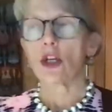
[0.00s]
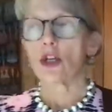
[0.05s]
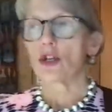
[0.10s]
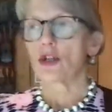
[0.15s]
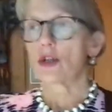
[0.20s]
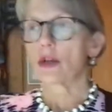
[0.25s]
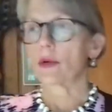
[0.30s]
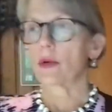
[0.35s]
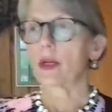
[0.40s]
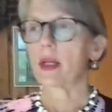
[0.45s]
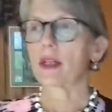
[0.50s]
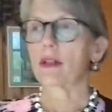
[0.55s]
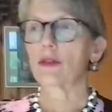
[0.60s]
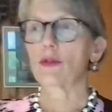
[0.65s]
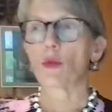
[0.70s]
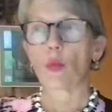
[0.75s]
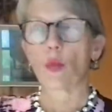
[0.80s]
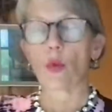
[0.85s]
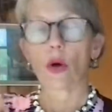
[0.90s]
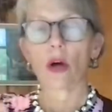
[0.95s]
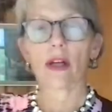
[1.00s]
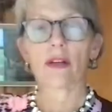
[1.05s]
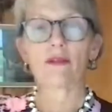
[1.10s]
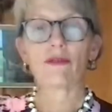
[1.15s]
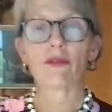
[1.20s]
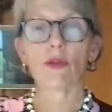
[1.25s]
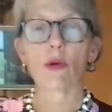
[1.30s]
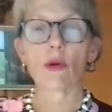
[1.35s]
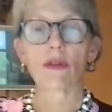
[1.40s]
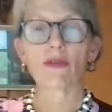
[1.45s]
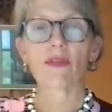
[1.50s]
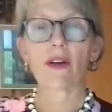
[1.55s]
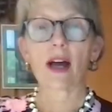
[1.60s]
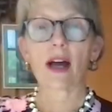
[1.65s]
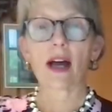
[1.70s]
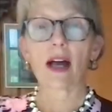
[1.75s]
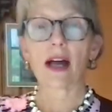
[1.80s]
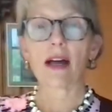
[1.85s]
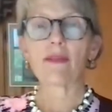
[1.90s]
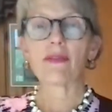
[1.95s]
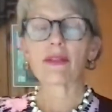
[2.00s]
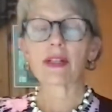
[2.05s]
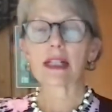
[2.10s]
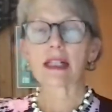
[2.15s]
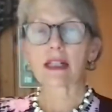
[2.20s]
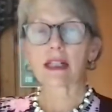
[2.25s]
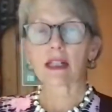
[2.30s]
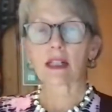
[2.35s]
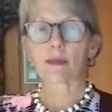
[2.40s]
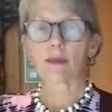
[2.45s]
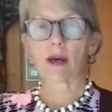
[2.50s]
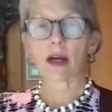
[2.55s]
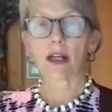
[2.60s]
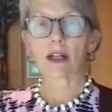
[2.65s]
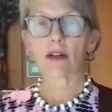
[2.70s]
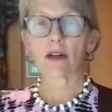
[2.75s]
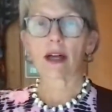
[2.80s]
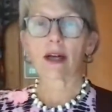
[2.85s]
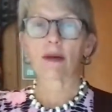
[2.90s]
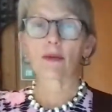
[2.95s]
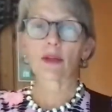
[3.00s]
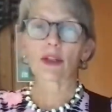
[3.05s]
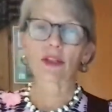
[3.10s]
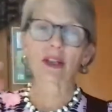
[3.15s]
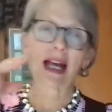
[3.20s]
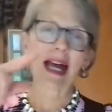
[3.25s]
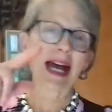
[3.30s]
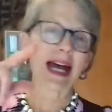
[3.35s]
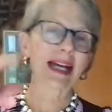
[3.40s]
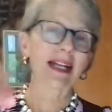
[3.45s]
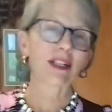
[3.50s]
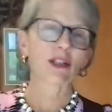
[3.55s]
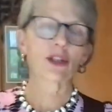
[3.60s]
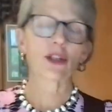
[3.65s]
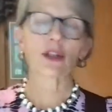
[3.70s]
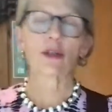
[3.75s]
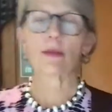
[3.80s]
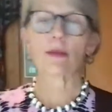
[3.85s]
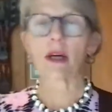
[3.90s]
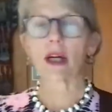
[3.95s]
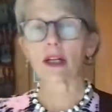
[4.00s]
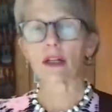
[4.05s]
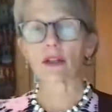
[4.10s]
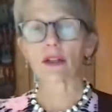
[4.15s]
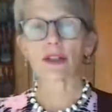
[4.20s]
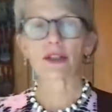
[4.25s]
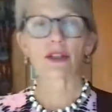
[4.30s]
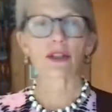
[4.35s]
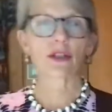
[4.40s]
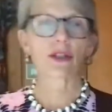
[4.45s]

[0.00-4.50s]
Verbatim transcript: So one, four, five, six minor, and we're going to add a two minor because it's